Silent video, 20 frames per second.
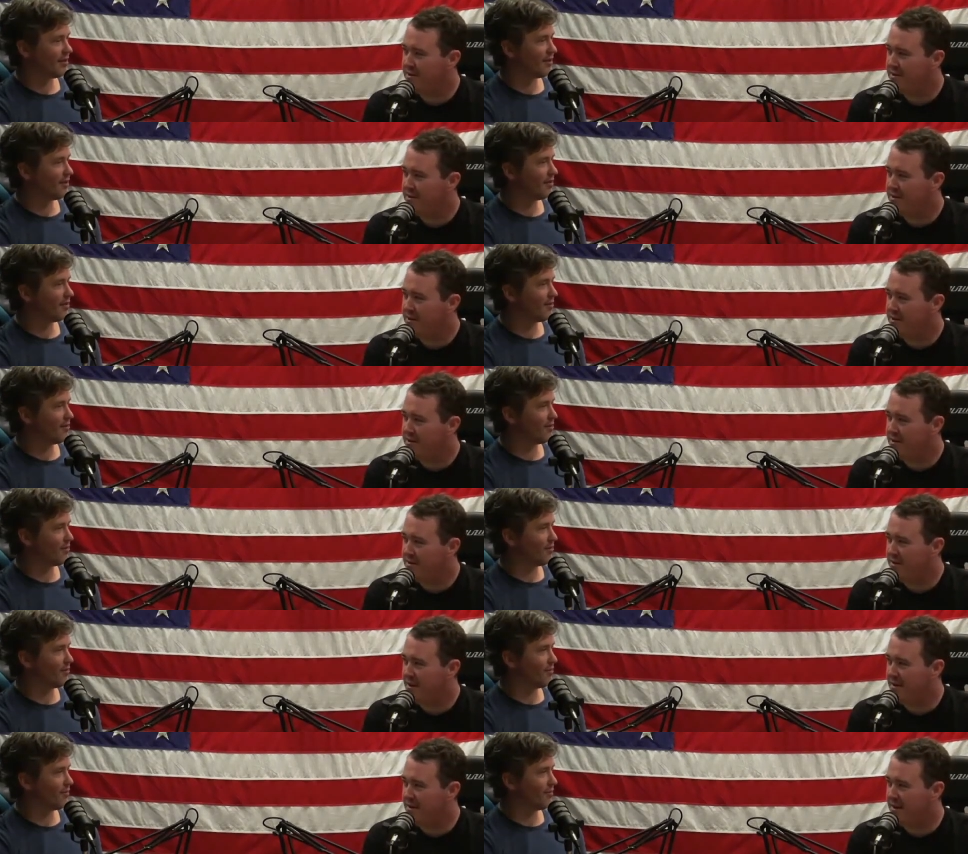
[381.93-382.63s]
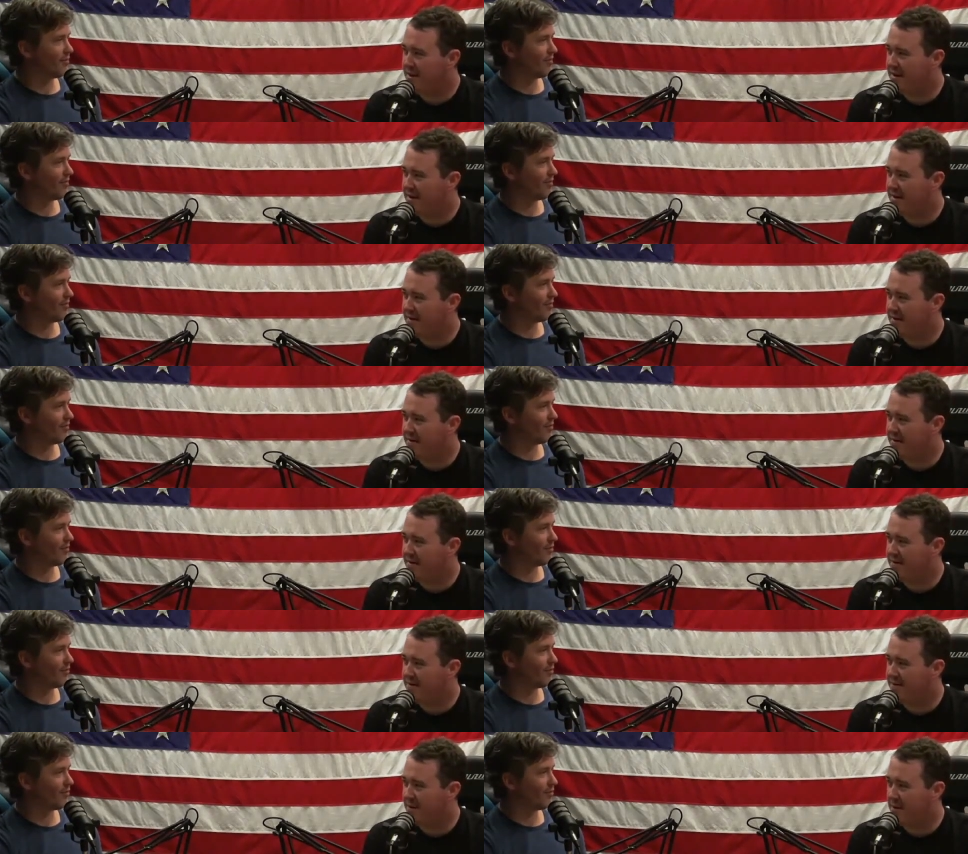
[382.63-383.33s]
Speaker 1: You know that like
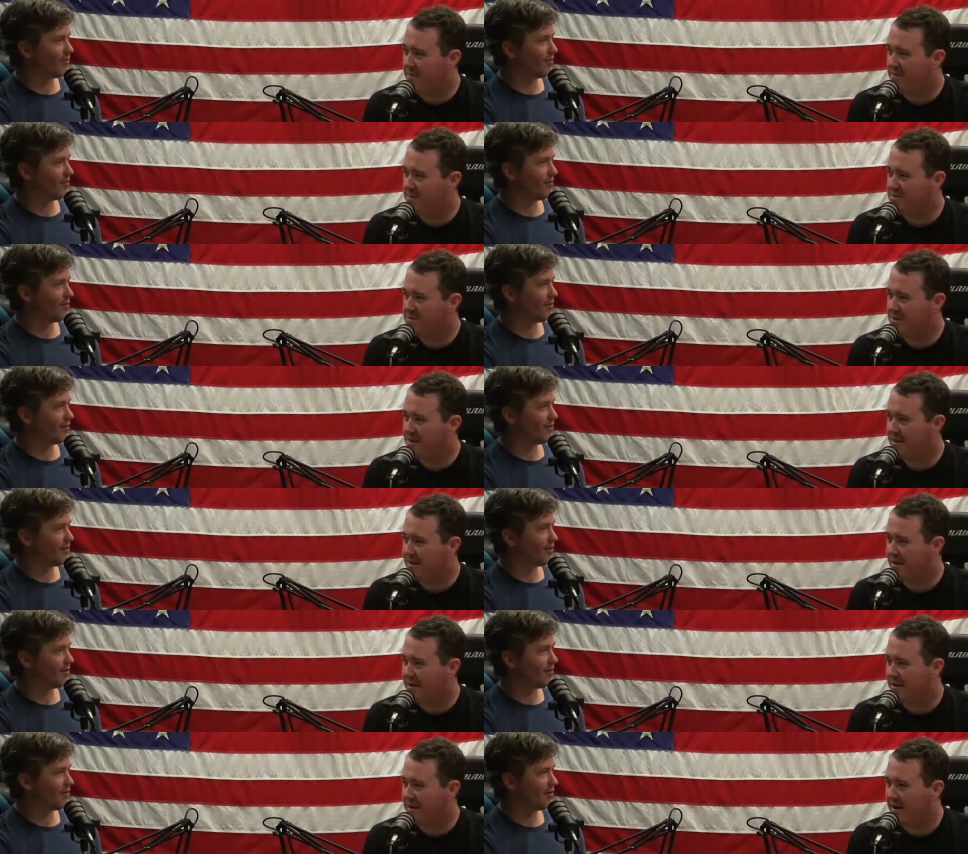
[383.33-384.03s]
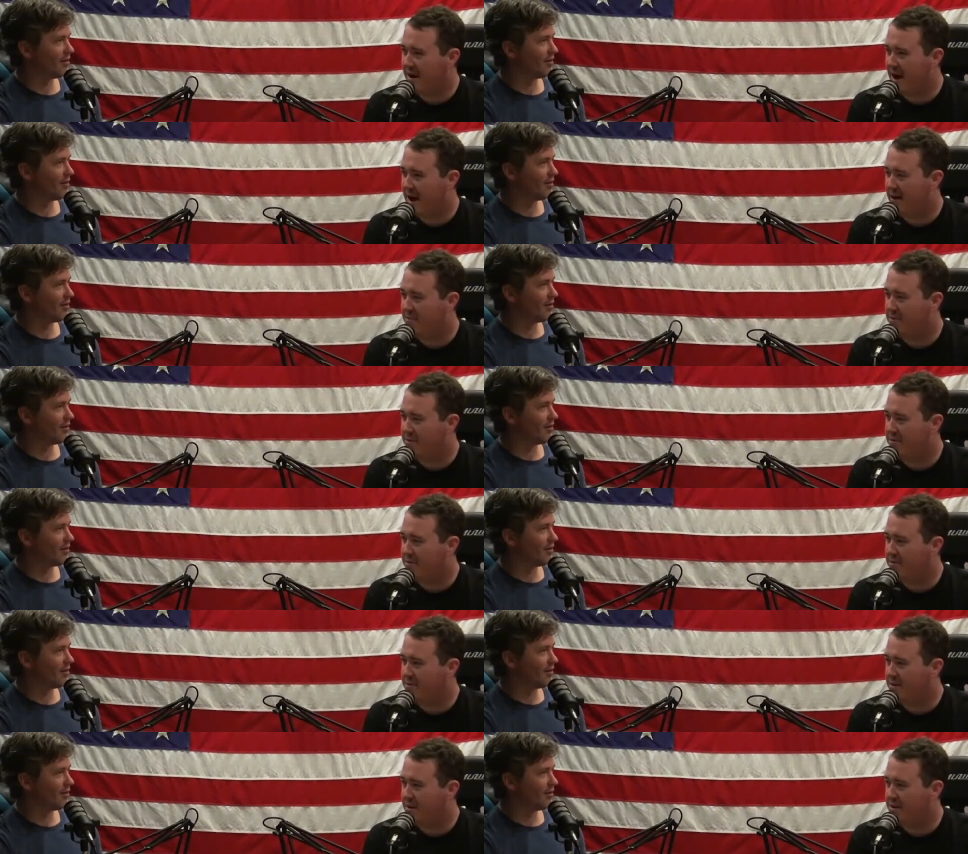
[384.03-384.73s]
almost like
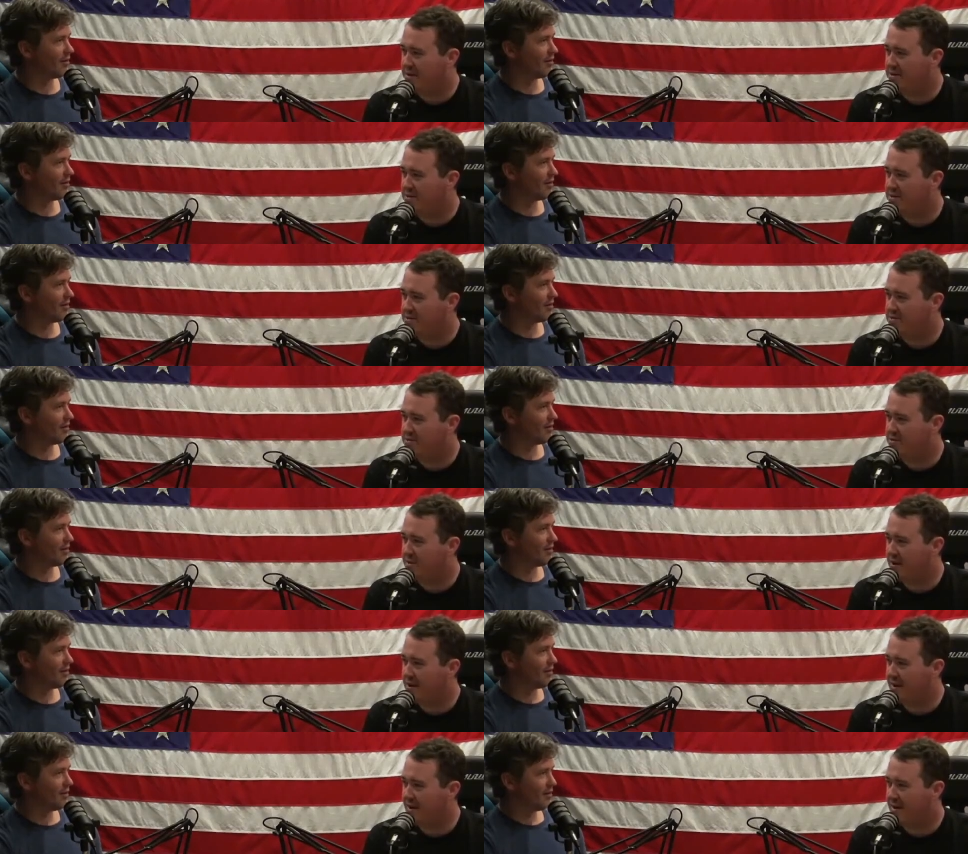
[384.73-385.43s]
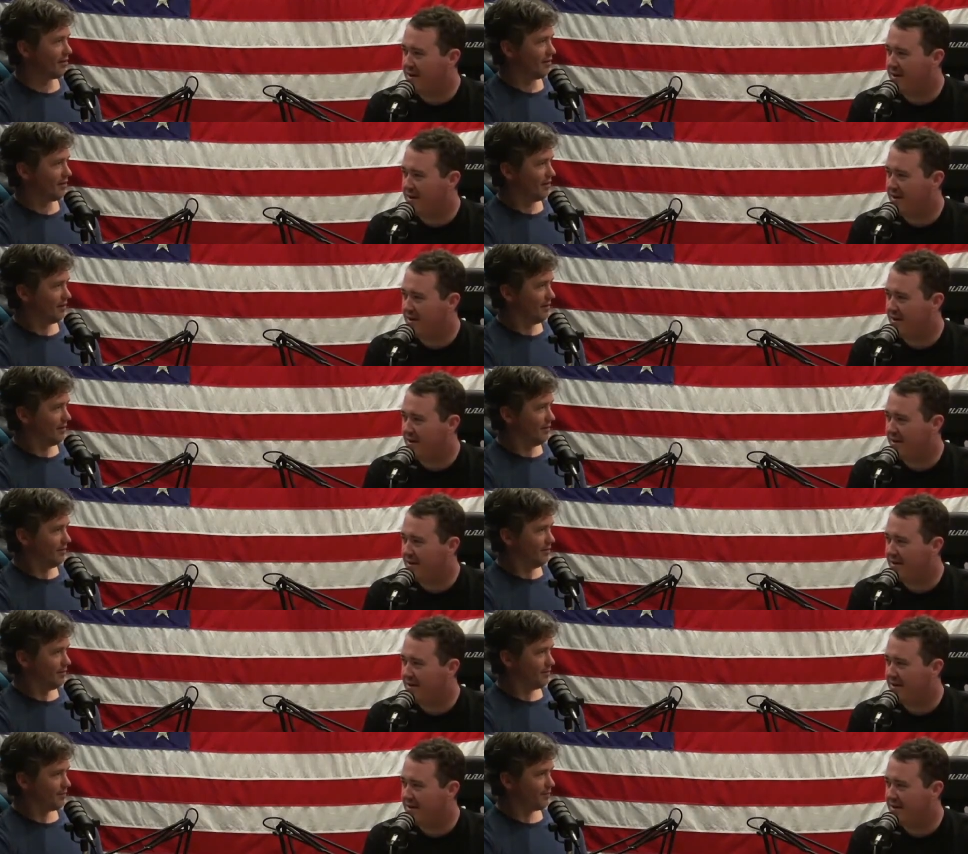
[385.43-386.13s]
comical, like stringy,
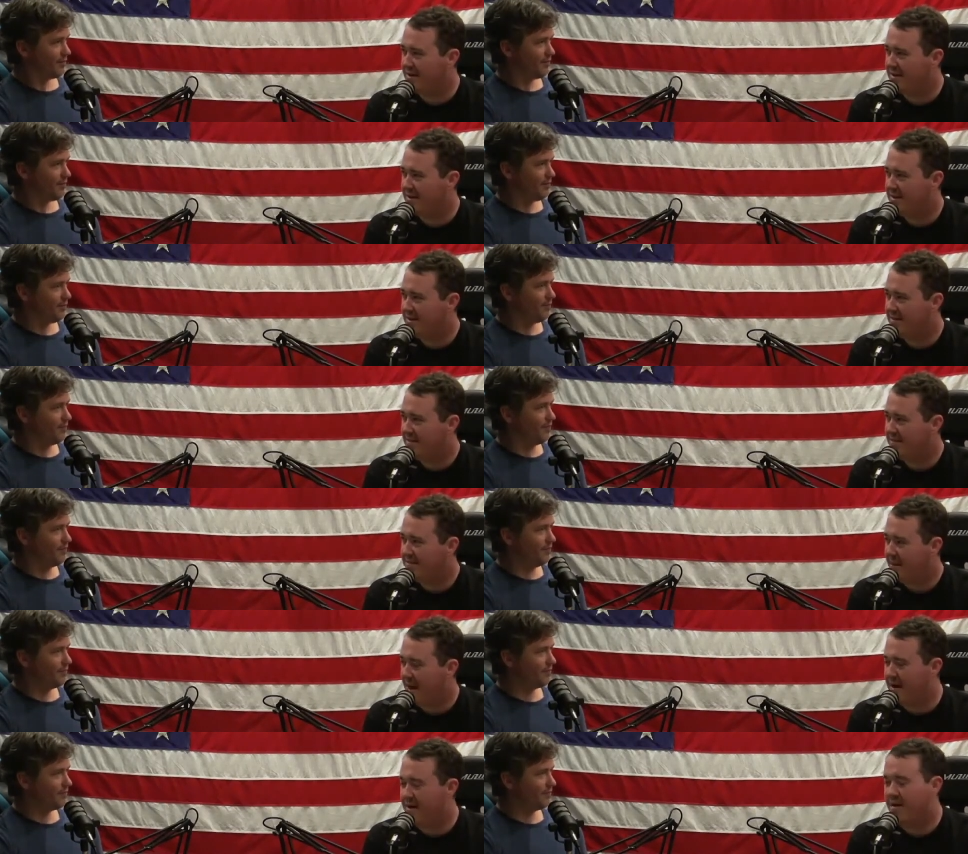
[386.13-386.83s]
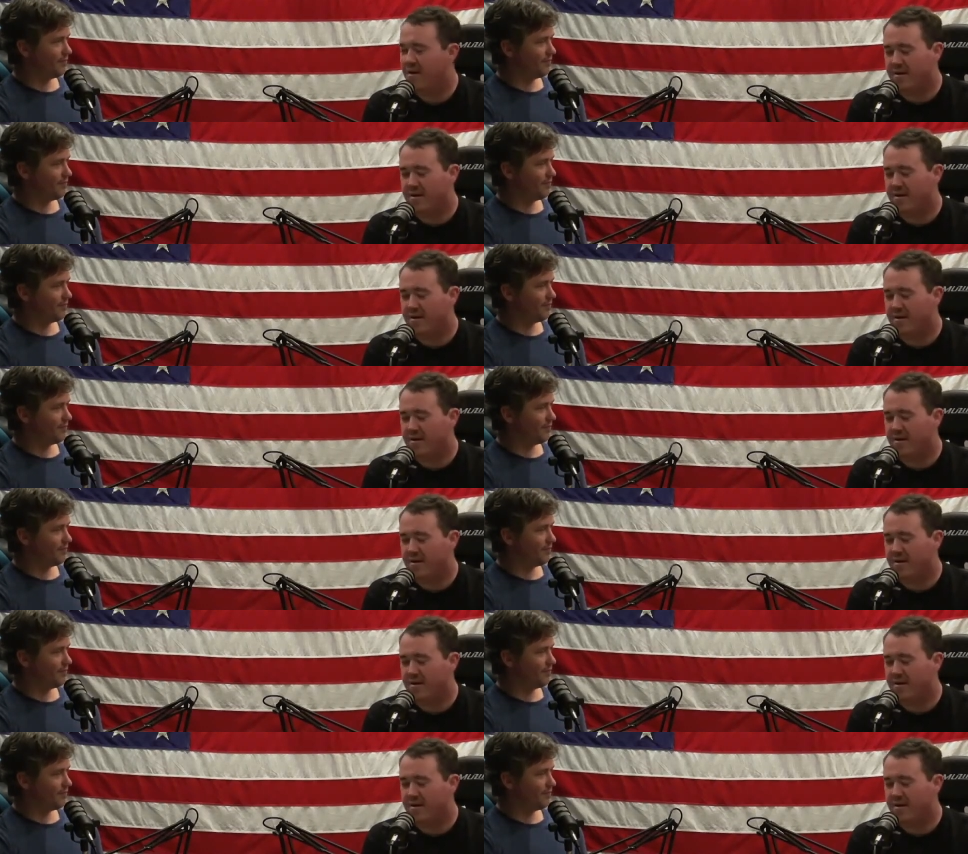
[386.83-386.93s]
like I don't know.